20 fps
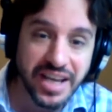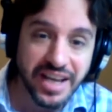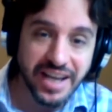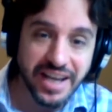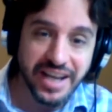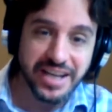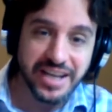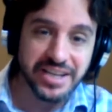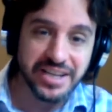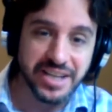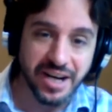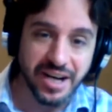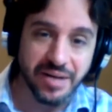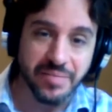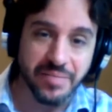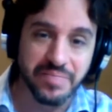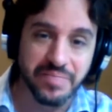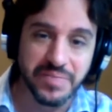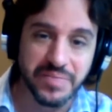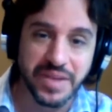And
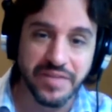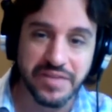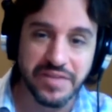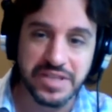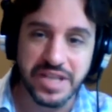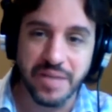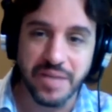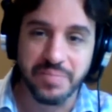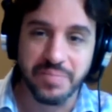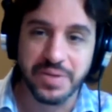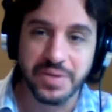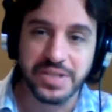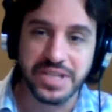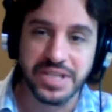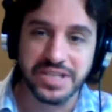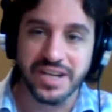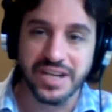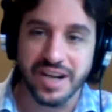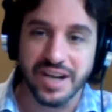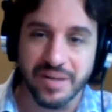if you say
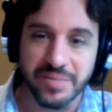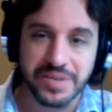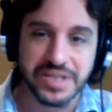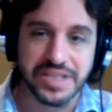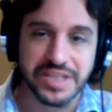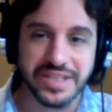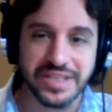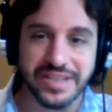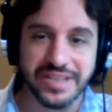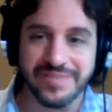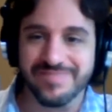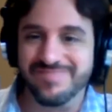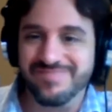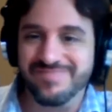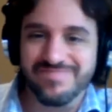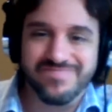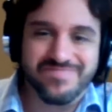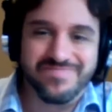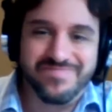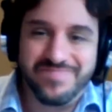persistent, not persistent,
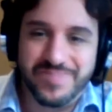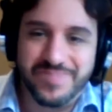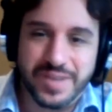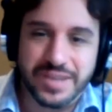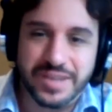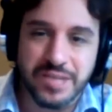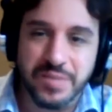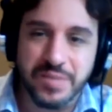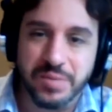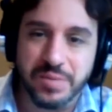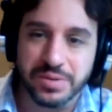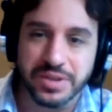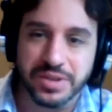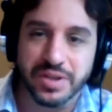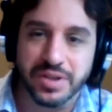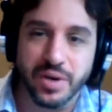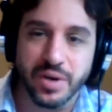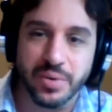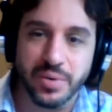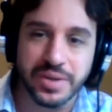sometimes people
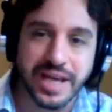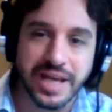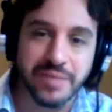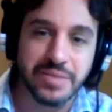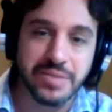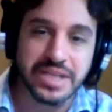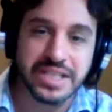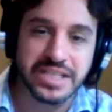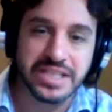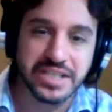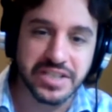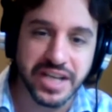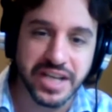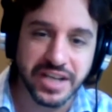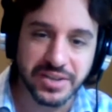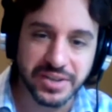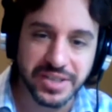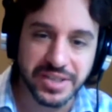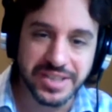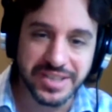don't know what that means
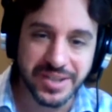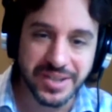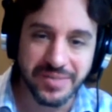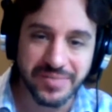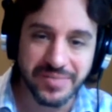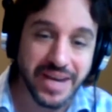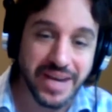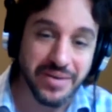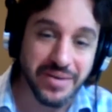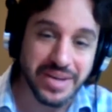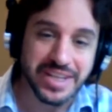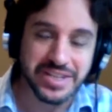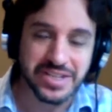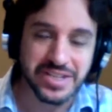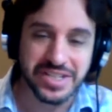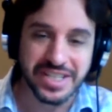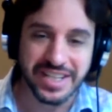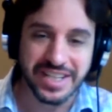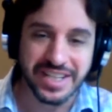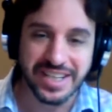exactly. So anyway, that's
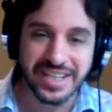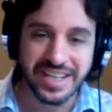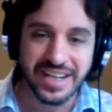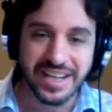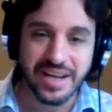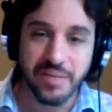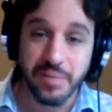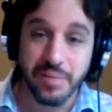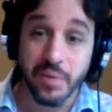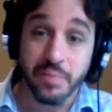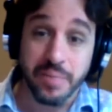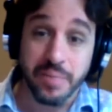just it. But by